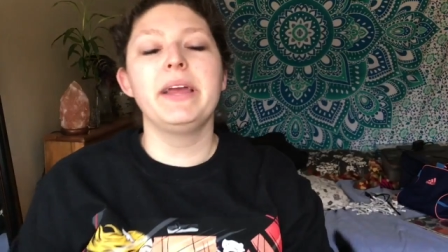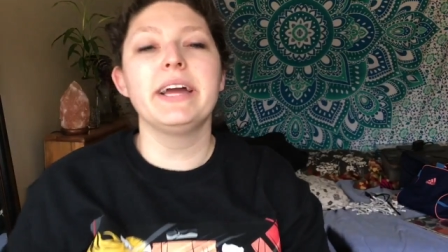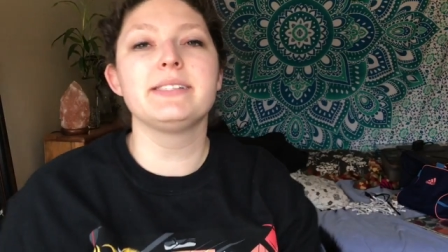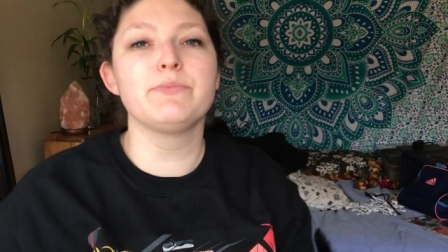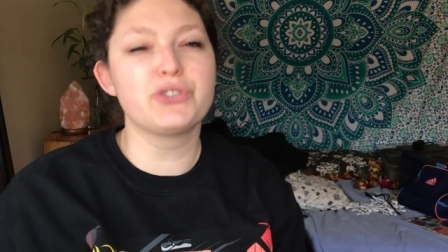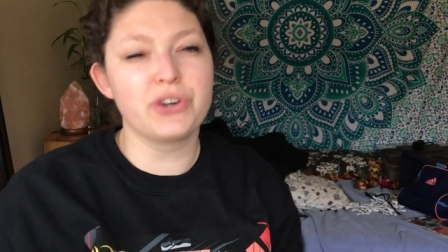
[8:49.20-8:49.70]

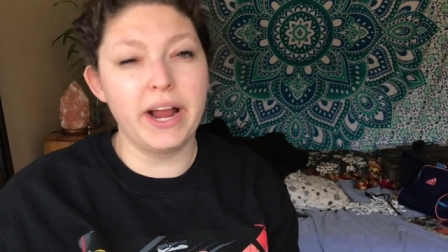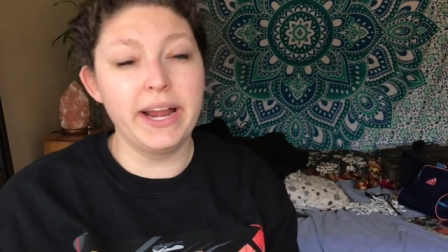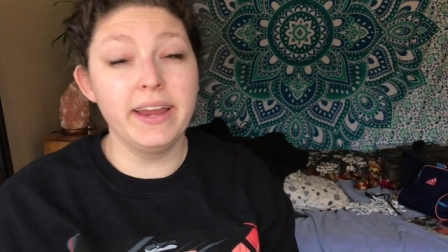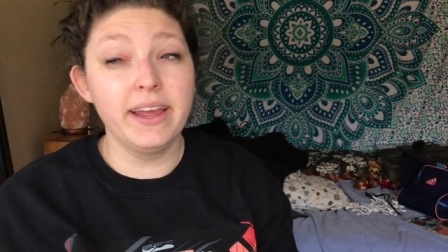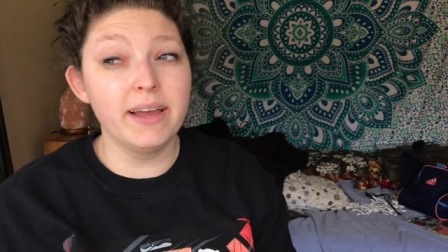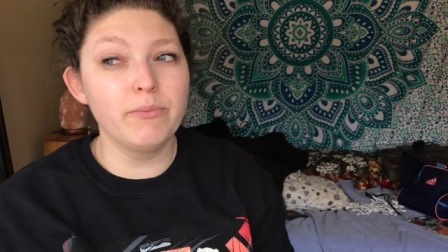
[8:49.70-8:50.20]
because I'm
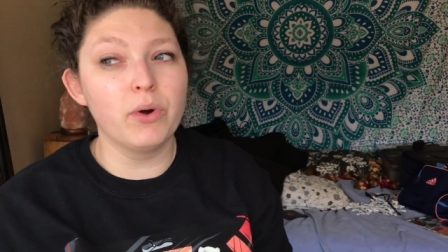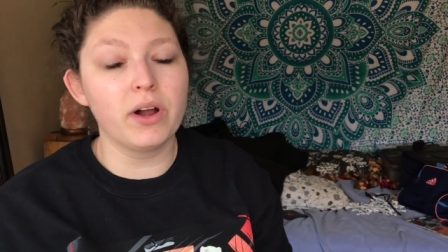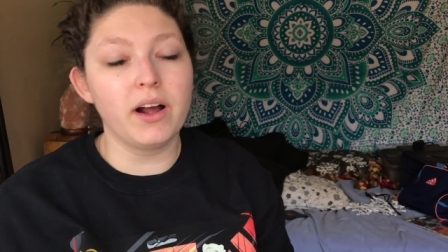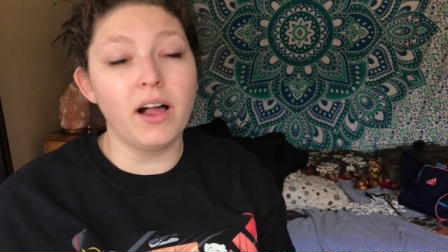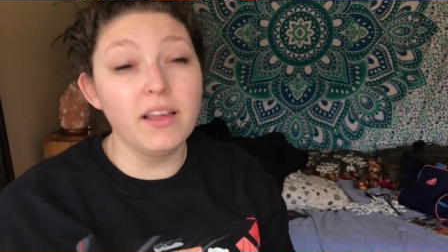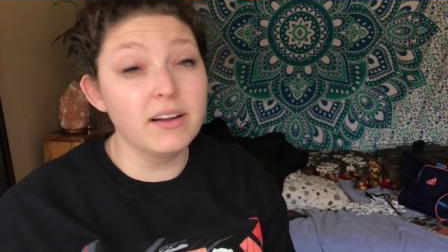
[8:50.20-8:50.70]
trying to get more
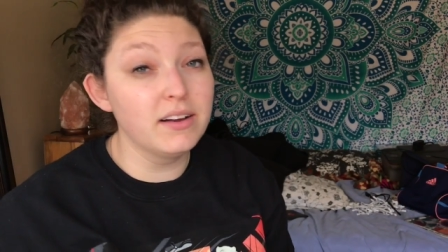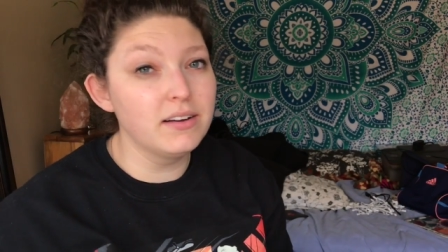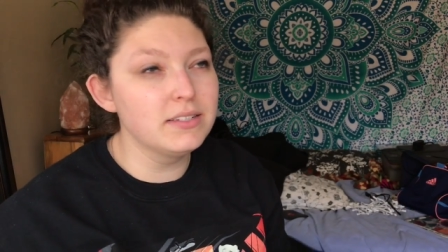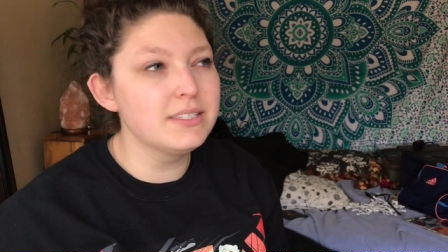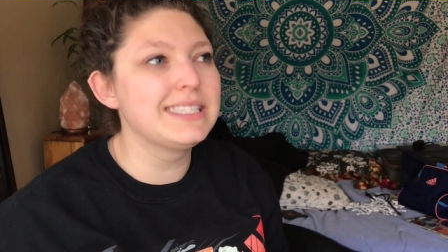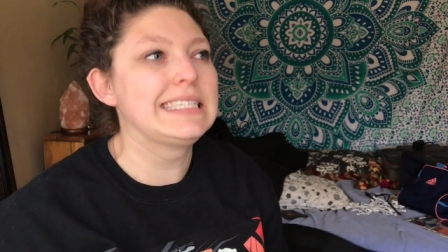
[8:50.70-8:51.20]

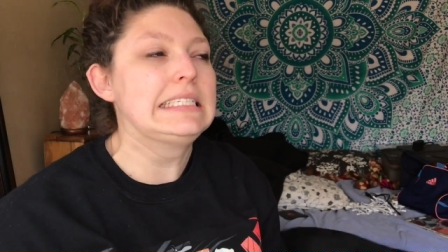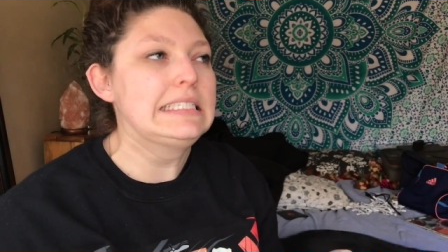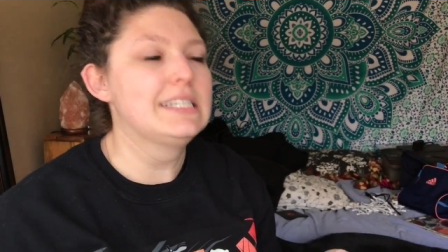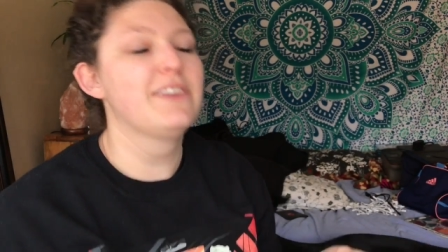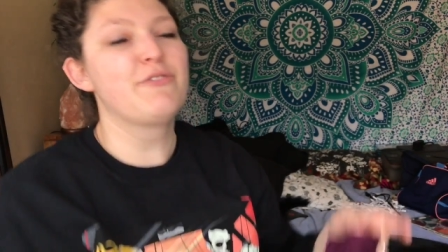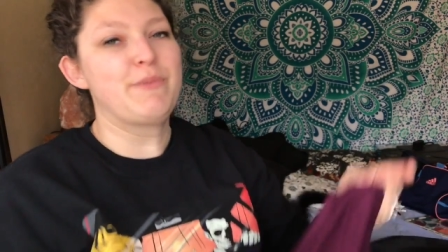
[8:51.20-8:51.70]
colors
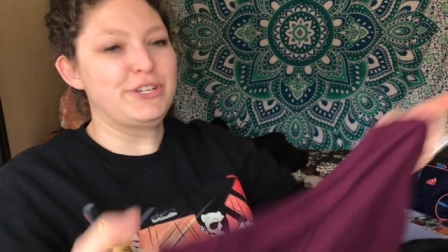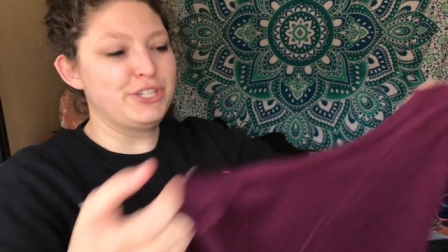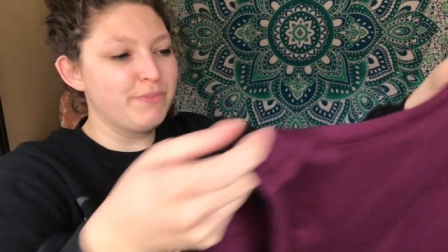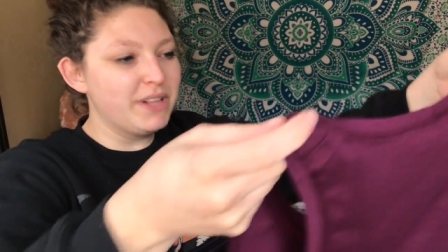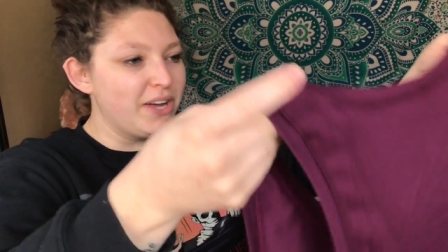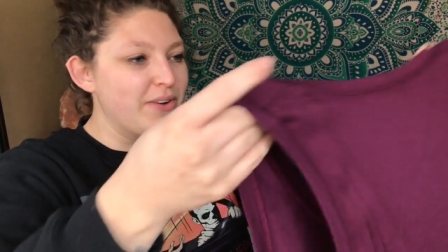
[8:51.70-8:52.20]
for my
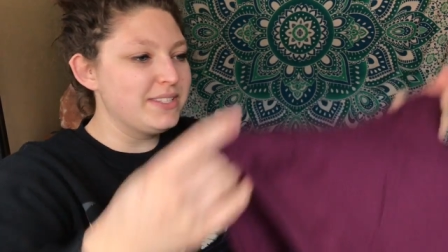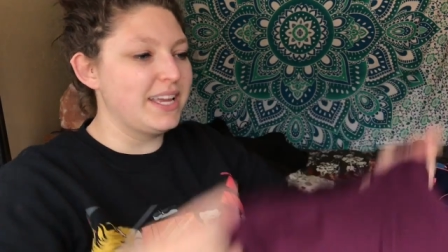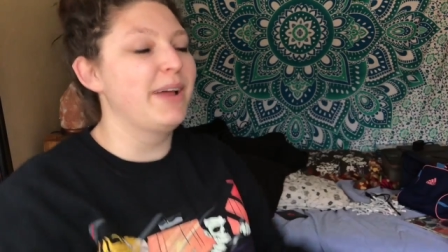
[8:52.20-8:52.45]
gym clothes.